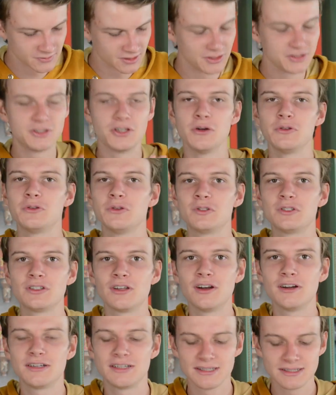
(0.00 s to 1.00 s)
So to
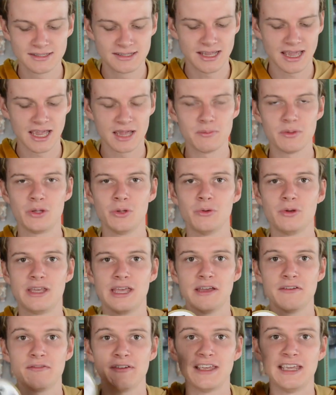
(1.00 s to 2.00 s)
start this game, you
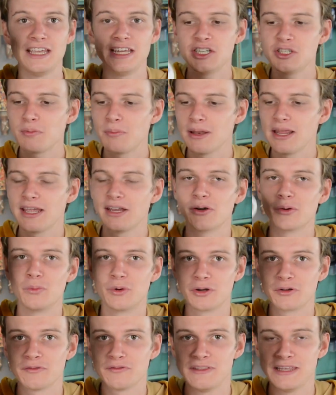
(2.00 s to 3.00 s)
give each player
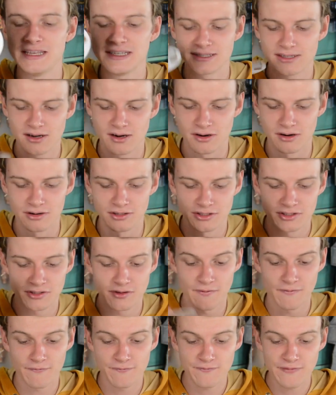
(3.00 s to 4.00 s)
one of these cards
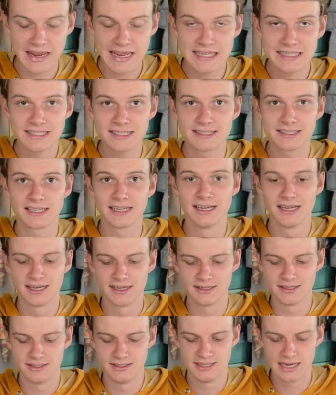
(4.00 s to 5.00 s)
faced
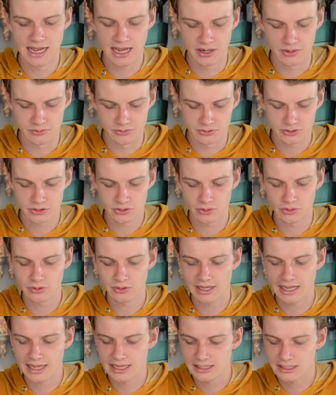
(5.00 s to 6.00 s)
down, so you
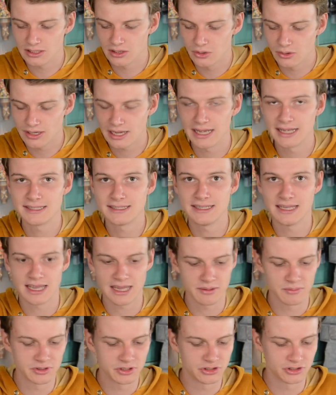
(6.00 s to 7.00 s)
can't look at the
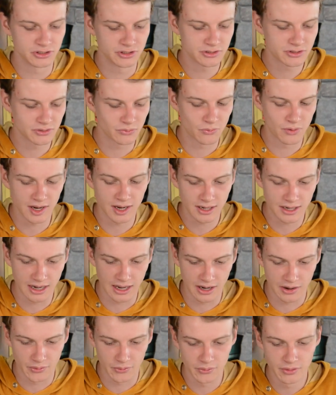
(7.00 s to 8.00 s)
images right
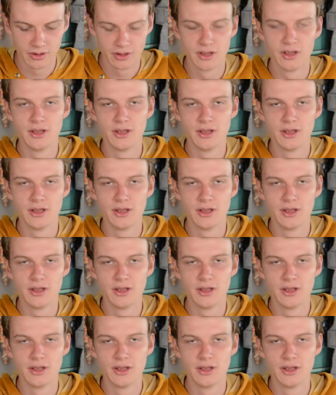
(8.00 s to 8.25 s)
now.